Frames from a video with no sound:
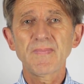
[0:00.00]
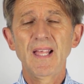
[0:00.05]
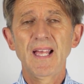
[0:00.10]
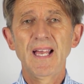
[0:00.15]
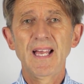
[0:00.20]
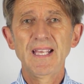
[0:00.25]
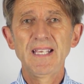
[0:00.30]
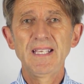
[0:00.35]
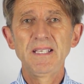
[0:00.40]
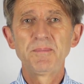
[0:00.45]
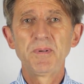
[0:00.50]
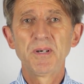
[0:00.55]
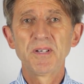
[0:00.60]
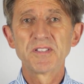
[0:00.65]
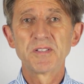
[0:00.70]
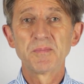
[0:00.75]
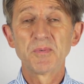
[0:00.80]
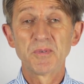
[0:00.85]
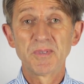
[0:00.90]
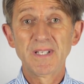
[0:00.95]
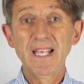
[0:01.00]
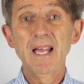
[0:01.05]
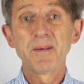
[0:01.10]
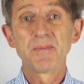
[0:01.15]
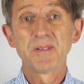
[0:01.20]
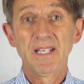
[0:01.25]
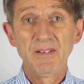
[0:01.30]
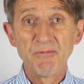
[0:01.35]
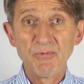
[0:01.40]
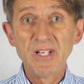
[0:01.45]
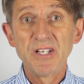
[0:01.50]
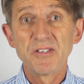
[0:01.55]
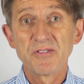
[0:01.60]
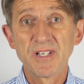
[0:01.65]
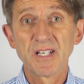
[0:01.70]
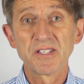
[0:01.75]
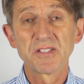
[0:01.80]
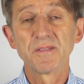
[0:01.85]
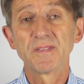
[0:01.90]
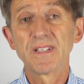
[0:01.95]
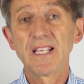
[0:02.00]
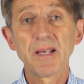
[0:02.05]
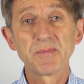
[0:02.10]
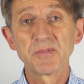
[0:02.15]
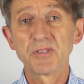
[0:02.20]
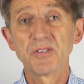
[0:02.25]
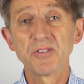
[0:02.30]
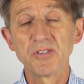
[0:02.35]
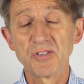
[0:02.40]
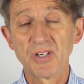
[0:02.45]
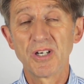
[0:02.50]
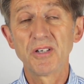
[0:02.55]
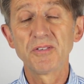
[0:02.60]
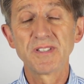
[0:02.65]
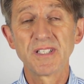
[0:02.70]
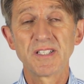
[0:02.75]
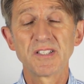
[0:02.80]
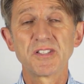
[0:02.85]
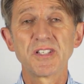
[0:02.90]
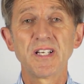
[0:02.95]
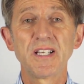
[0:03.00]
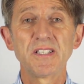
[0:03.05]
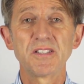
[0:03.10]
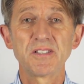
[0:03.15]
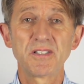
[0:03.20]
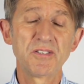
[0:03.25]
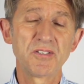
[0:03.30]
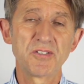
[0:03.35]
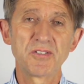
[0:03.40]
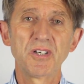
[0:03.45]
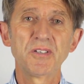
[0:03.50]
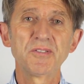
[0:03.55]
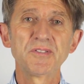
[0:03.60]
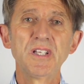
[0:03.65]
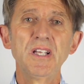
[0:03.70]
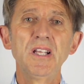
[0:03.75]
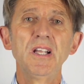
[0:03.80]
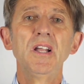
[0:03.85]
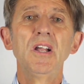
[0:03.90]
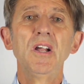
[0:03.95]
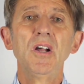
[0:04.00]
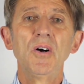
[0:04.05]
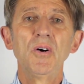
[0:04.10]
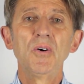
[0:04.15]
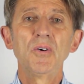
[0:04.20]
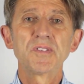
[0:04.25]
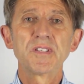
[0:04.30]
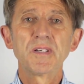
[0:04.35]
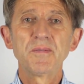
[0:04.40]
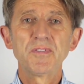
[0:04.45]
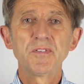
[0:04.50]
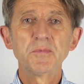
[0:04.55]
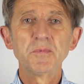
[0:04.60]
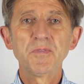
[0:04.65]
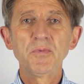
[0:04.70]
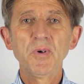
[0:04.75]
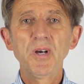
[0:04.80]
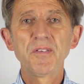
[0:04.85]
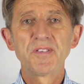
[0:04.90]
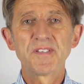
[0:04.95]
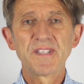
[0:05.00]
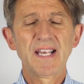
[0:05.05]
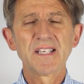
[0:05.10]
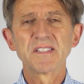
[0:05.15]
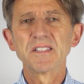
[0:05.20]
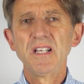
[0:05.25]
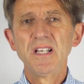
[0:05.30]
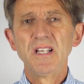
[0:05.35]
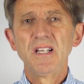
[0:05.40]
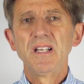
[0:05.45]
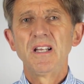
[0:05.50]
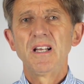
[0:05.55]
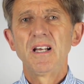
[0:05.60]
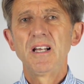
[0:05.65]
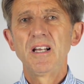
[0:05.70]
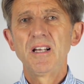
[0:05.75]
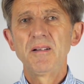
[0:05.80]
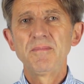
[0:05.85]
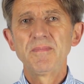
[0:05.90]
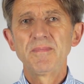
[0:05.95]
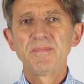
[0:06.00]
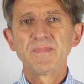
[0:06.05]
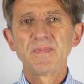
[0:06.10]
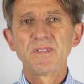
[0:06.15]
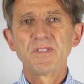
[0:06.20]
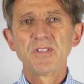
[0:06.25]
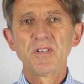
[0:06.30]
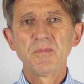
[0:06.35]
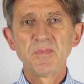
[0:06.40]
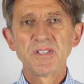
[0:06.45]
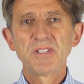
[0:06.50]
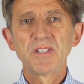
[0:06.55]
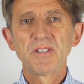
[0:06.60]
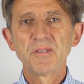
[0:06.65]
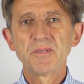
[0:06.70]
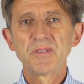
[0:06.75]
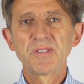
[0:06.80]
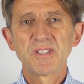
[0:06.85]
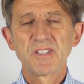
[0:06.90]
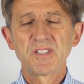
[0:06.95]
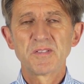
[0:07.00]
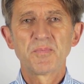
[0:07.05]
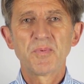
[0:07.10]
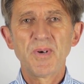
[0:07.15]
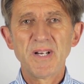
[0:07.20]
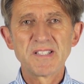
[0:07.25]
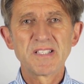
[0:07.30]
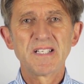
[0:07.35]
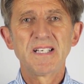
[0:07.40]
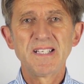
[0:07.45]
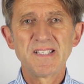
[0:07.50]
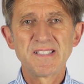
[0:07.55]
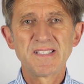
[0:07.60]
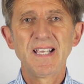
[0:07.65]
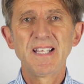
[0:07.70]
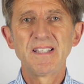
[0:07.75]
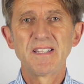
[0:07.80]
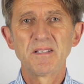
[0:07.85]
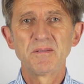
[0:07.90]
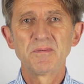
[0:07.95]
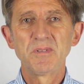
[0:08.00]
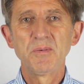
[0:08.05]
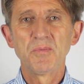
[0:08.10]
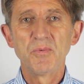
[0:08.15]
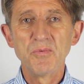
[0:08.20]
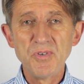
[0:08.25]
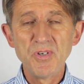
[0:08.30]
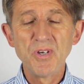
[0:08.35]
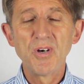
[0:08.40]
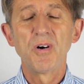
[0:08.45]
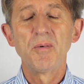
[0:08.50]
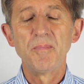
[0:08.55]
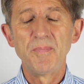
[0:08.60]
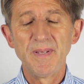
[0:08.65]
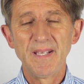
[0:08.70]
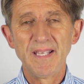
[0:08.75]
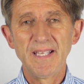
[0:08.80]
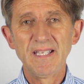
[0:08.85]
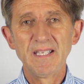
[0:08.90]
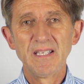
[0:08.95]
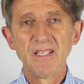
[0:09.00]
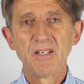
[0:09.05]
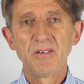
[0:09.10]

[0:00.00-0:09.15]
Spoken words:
a possible the reintroduction of capital controls, exchange controls, or some form of wealth tax. John McDonnell's expressly said that we will not be